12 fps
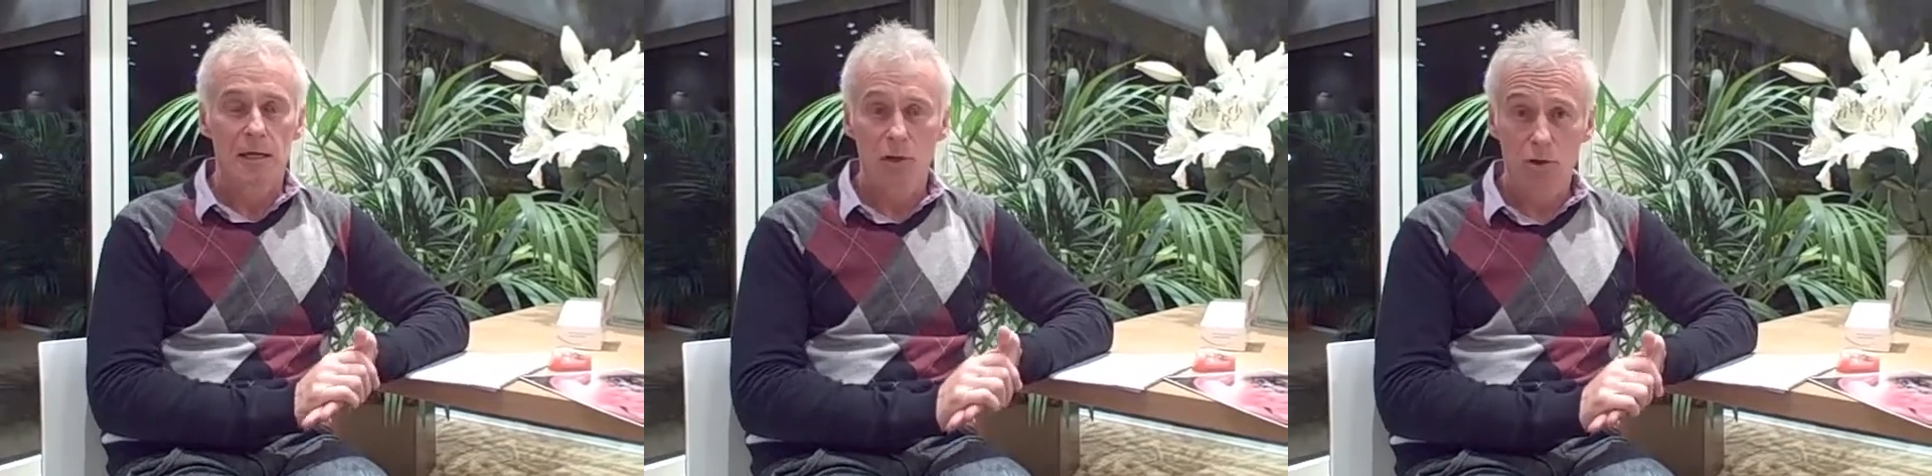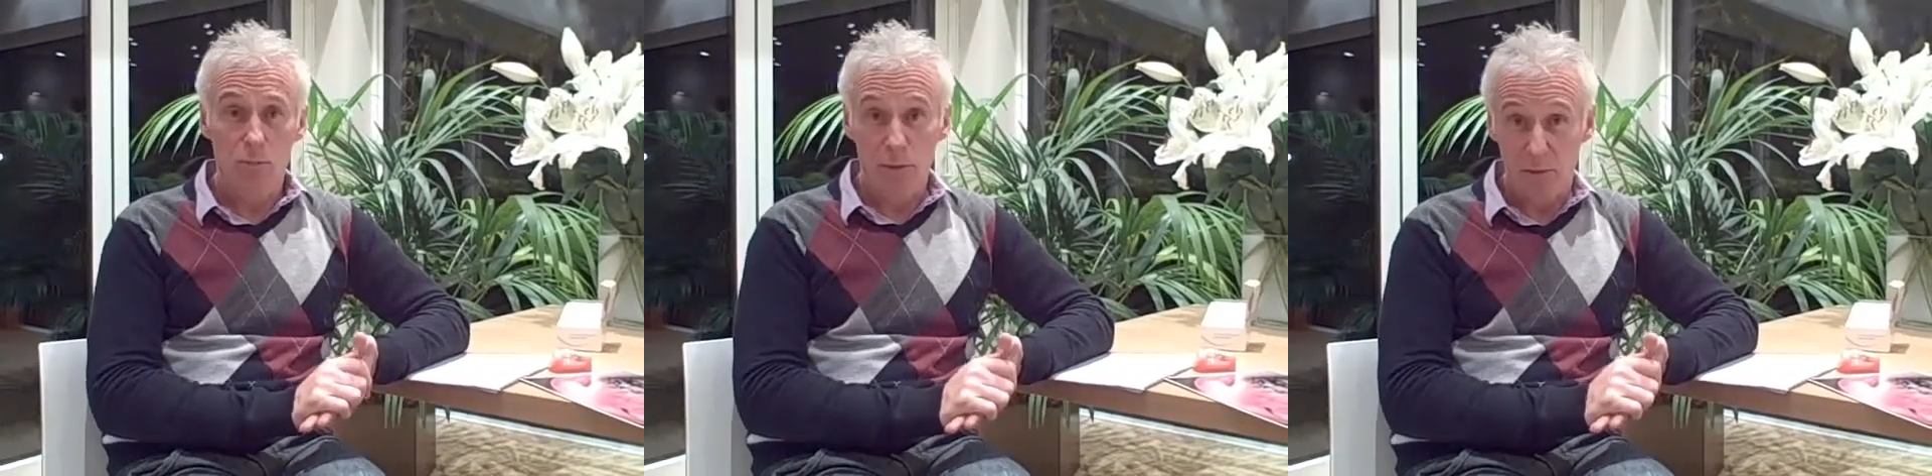A
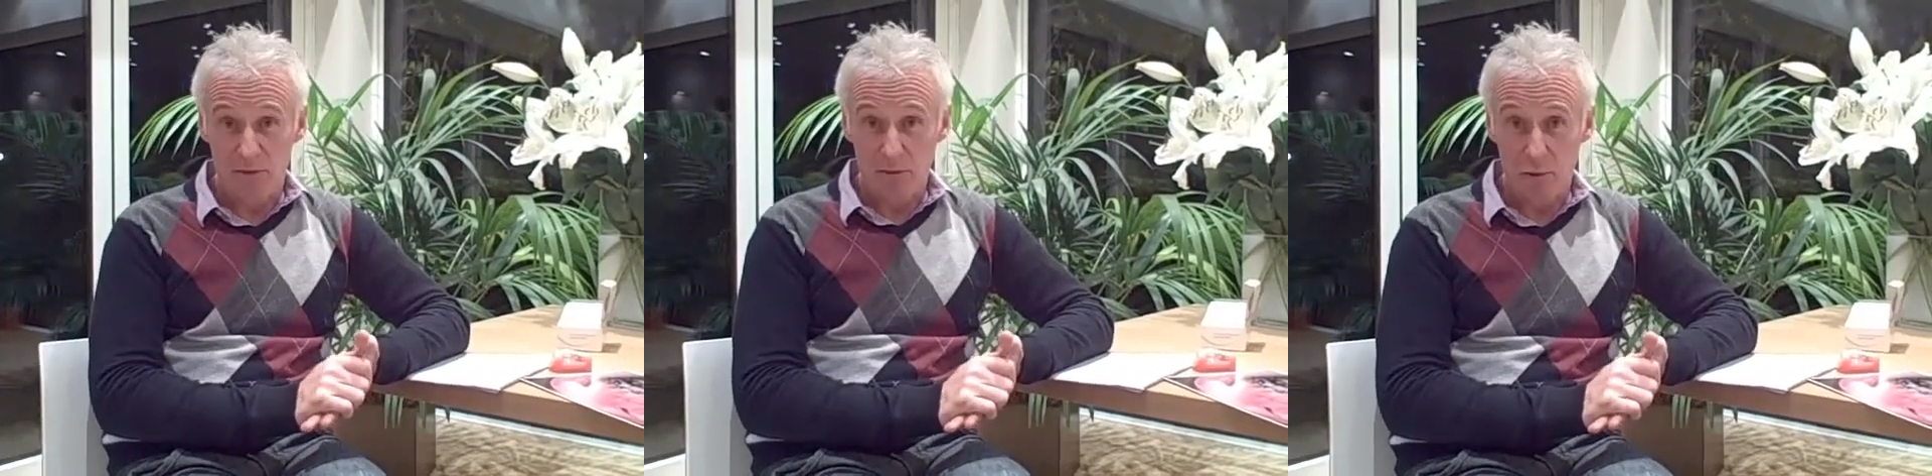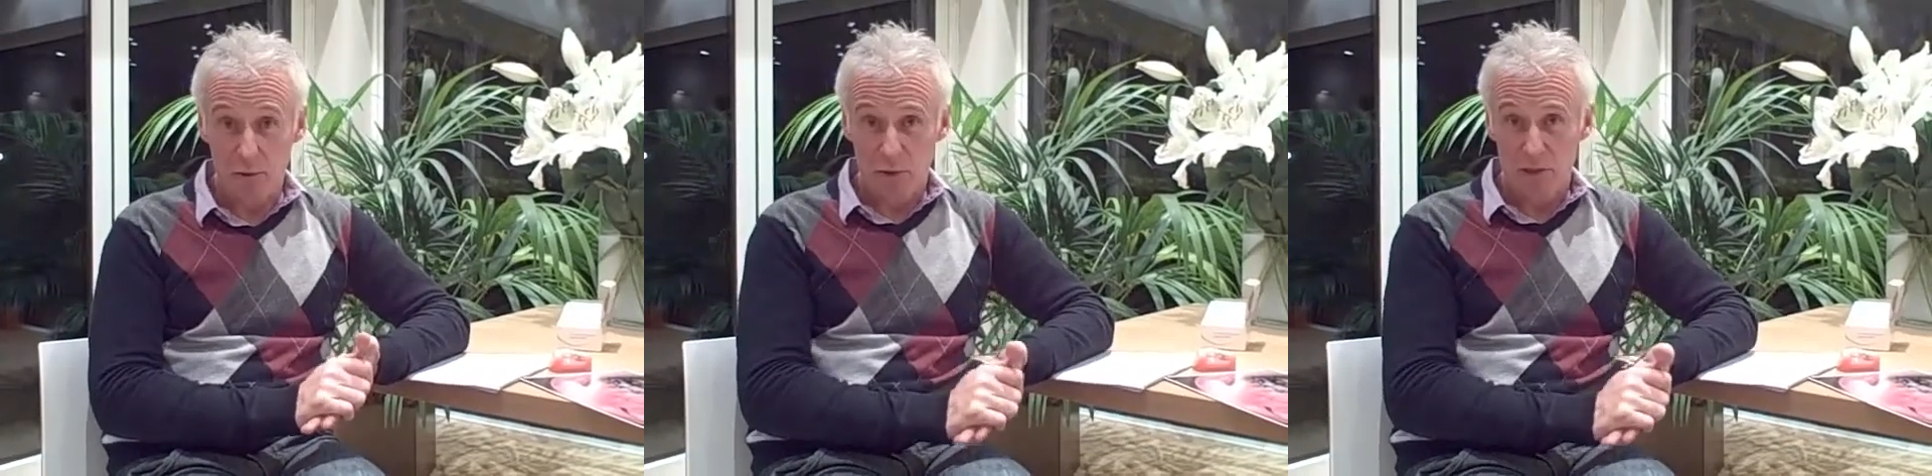lot of people
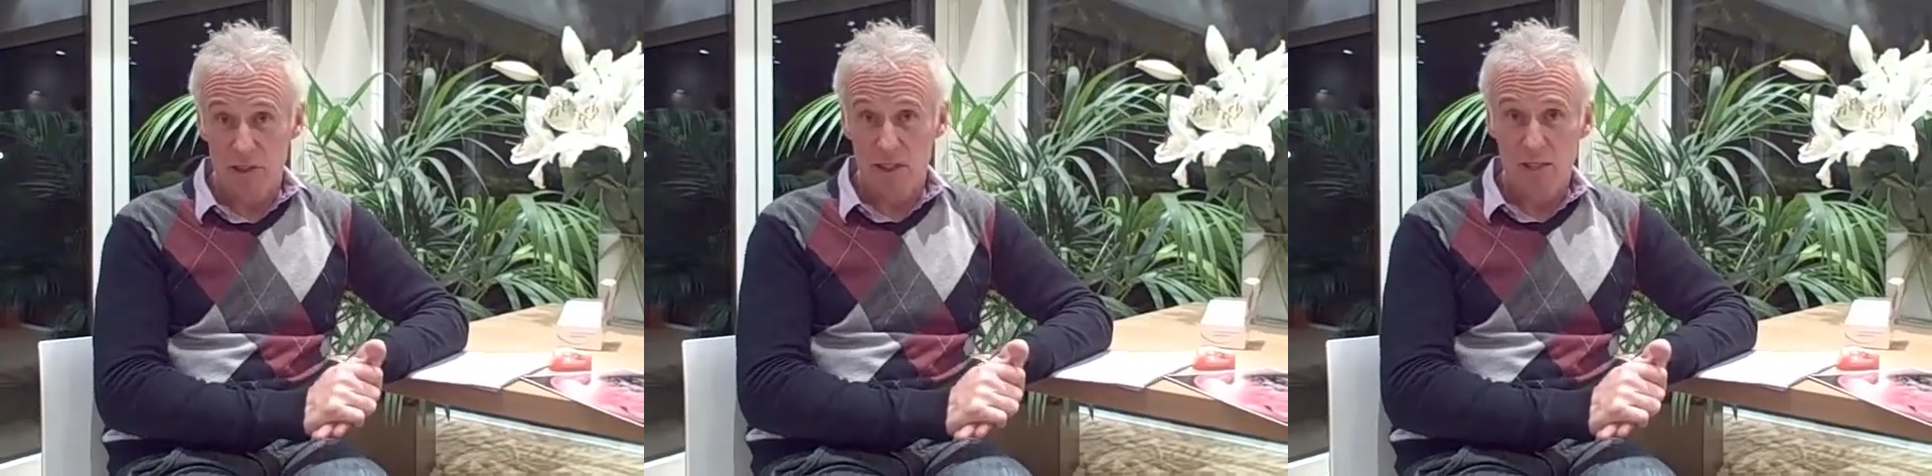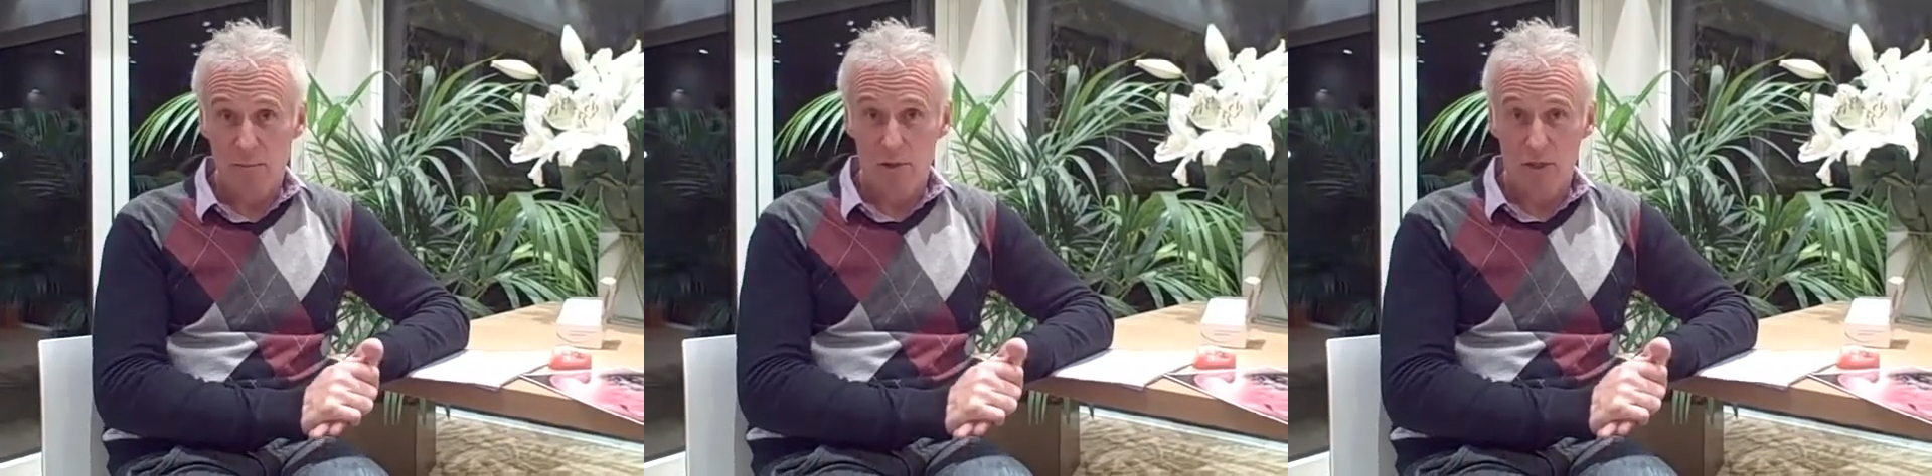have crooked
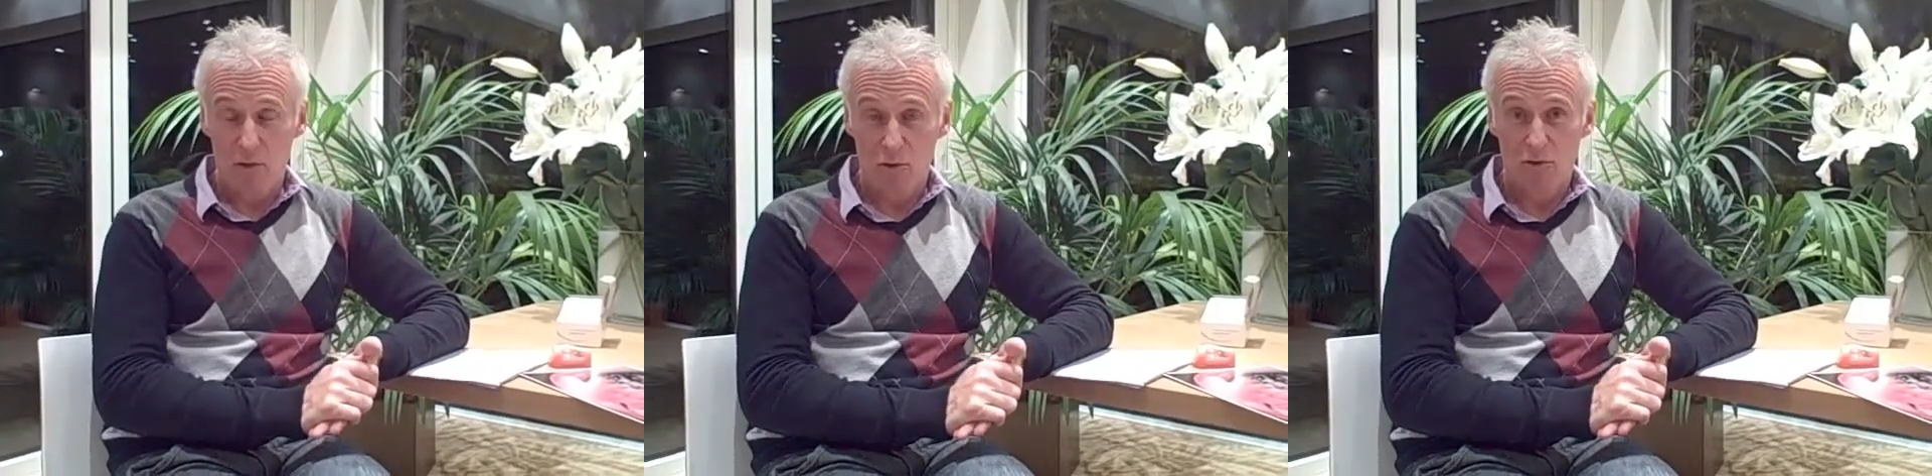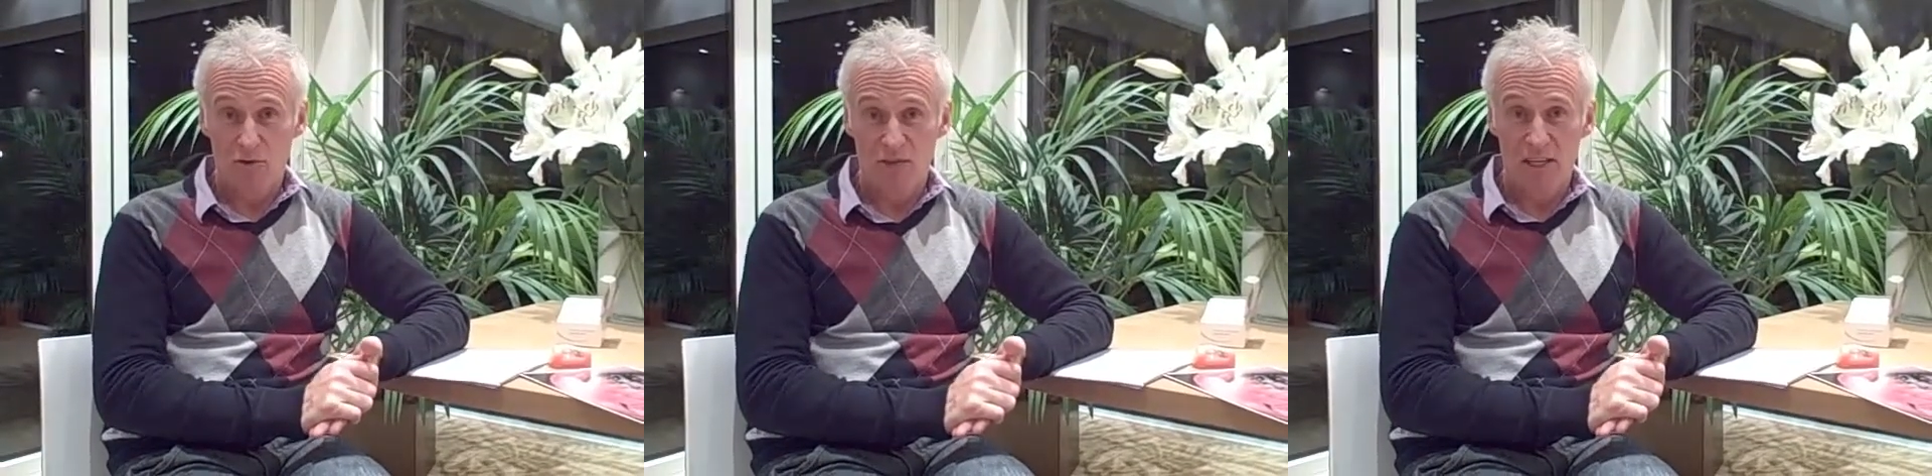teeth
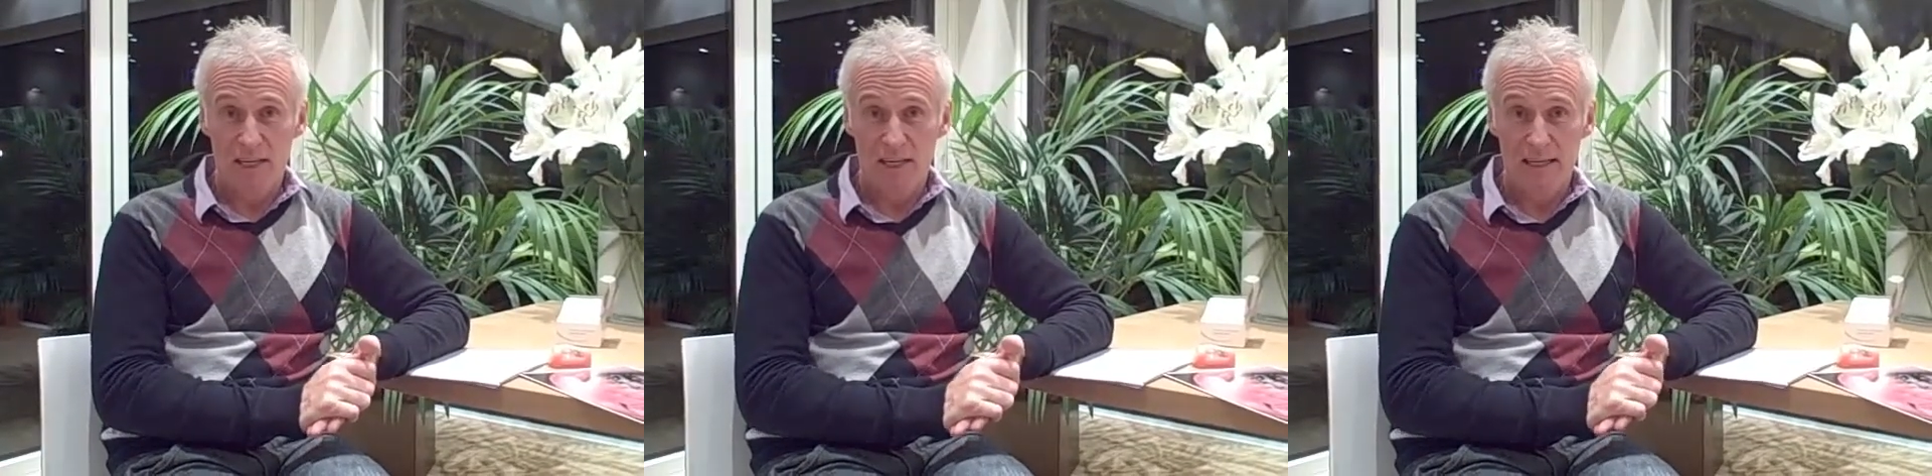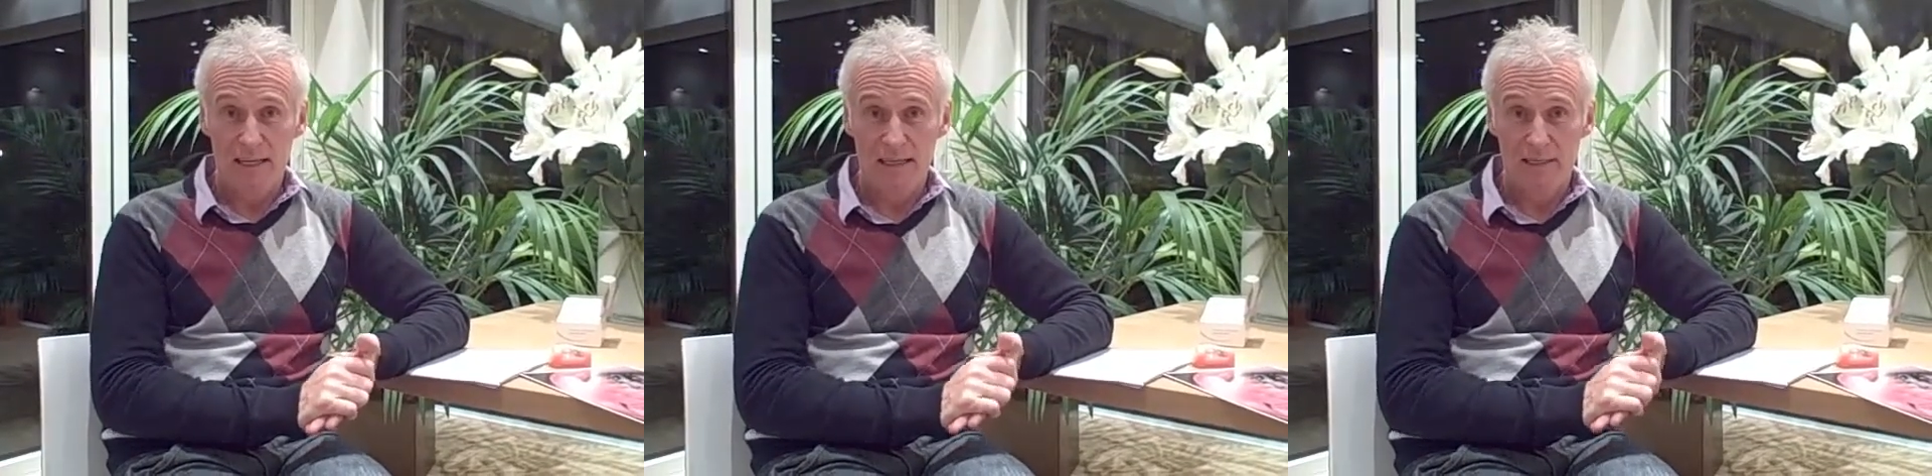because they
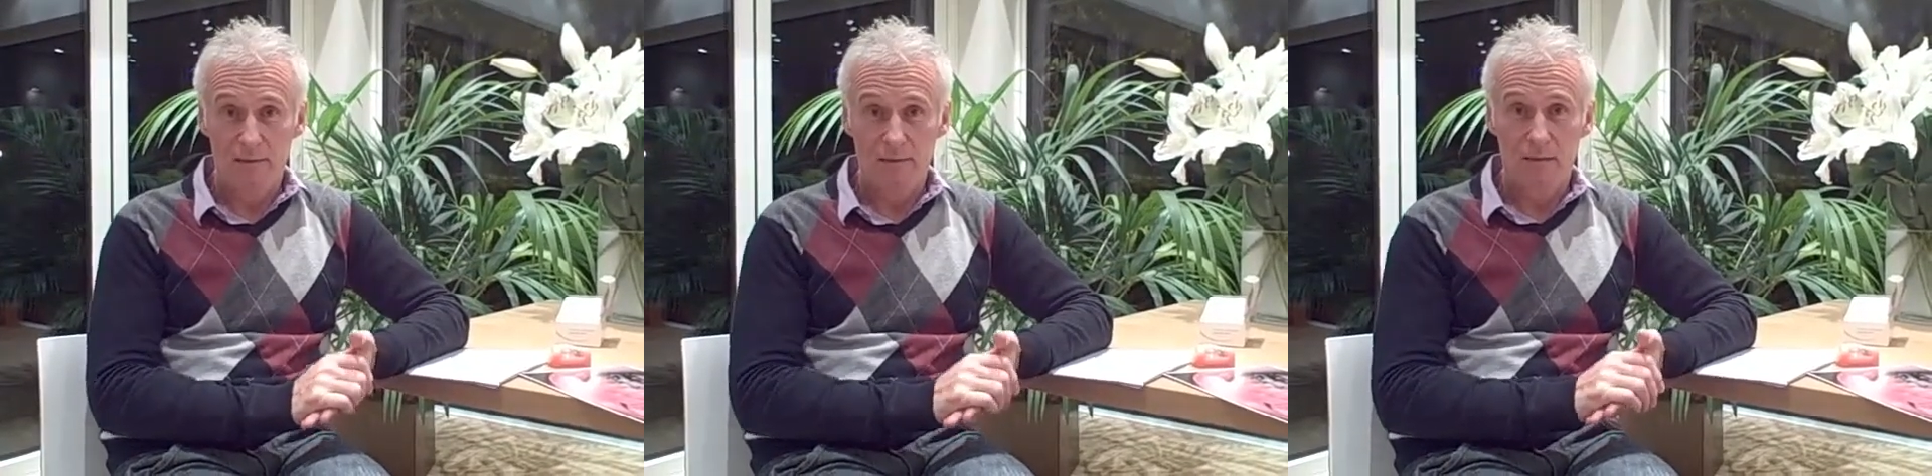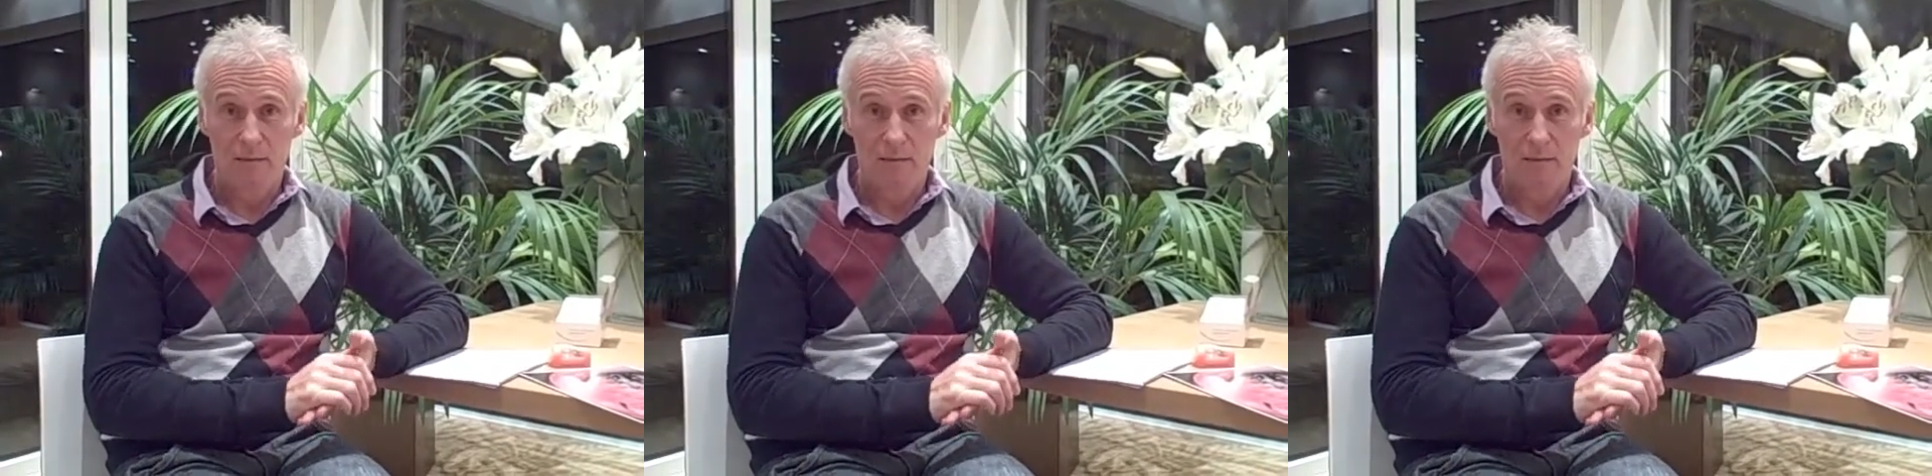had